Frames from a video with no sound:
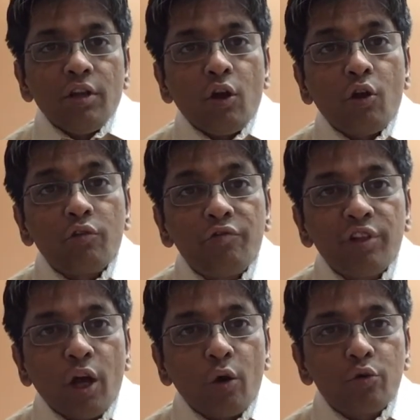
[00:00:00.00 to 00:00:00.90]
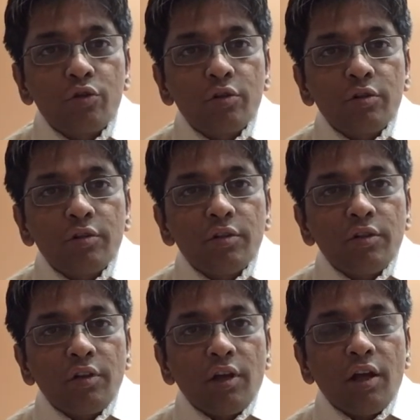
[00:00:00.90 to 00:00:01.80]
or without
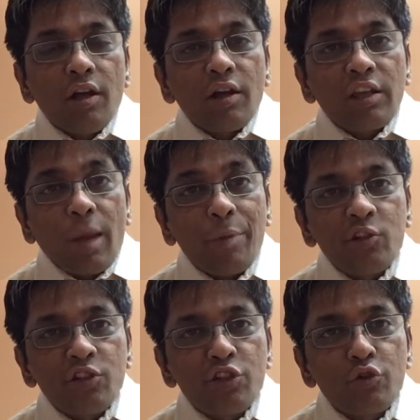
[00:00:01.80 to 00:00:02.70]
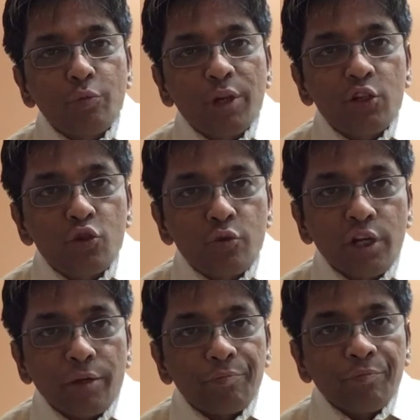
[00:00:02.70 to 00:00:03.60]
a capacity to pay
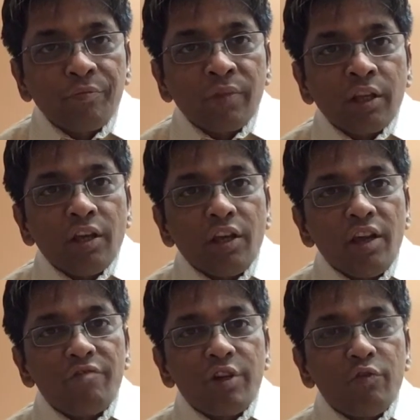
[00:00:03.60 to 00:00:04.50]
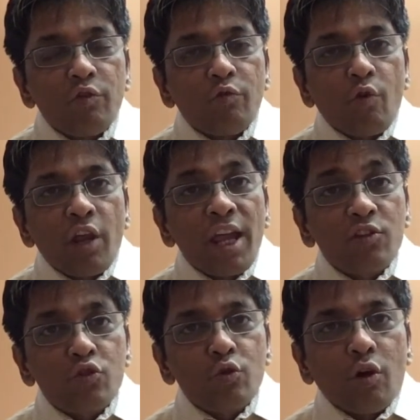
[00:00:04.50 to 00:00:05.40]
today. Everyone
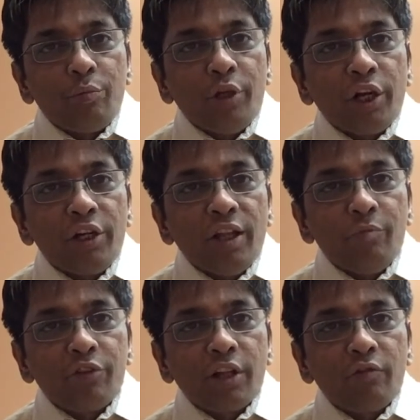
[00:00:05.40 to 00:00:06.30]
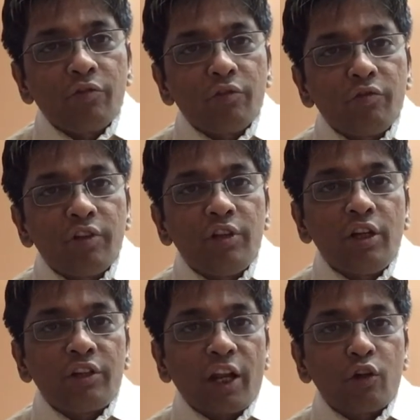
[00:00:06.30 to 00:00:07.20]
has to upgrade themselves with the
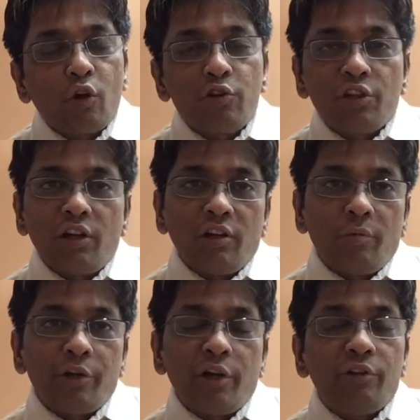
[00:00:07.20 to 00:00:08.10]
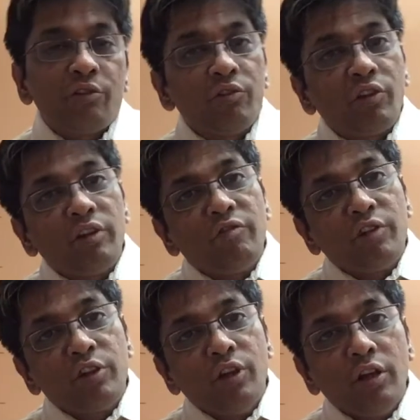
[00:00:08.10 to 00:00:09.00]
technological upgradations and
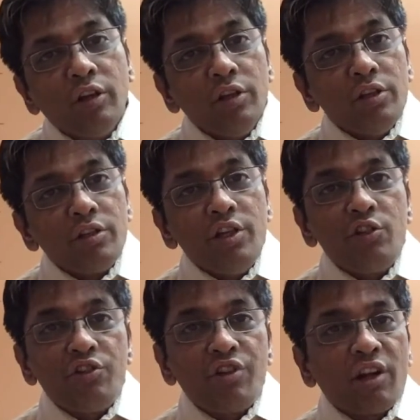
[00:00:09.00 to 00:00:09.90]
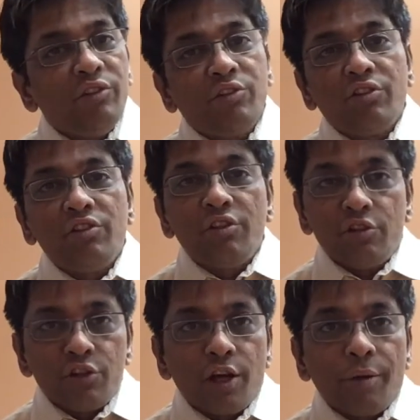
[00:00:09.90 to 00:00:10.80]
with the digitalization in
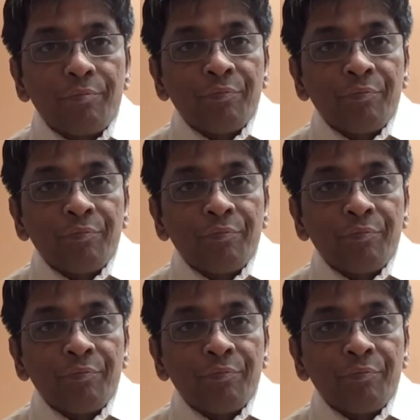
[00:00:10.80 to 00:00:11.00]
India.